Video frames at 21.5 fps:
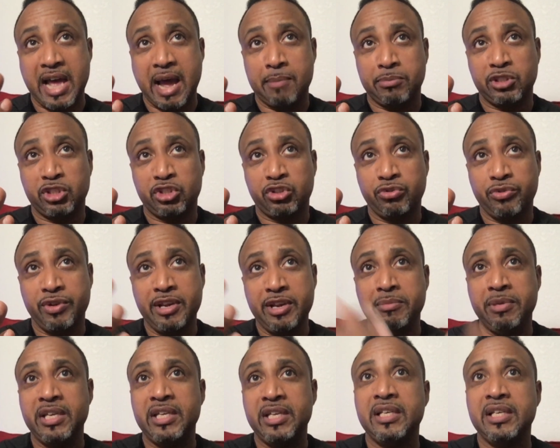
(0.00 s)

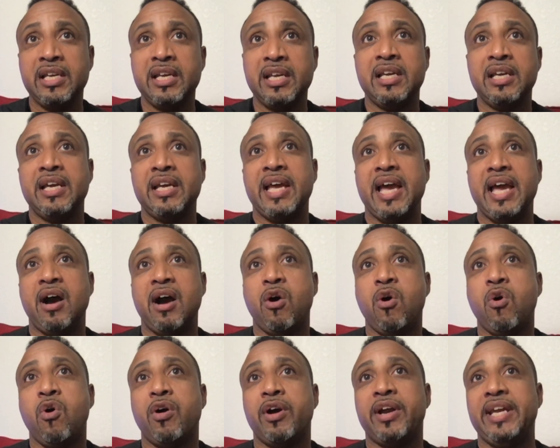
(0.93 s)
streaming
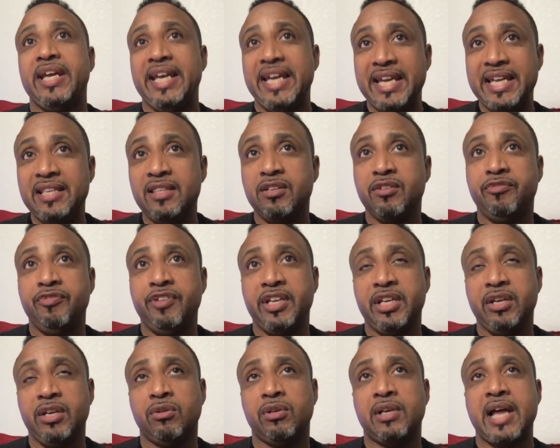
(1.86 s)
or end the
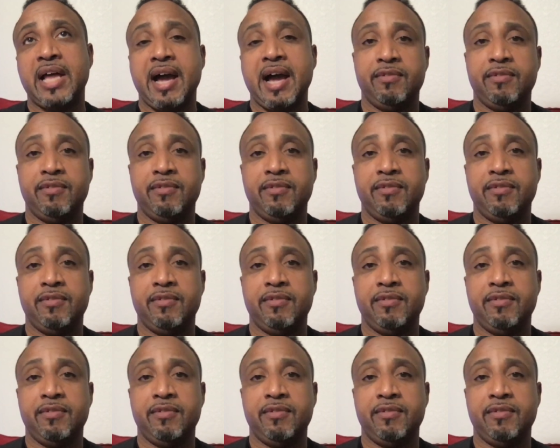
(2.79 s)
video live.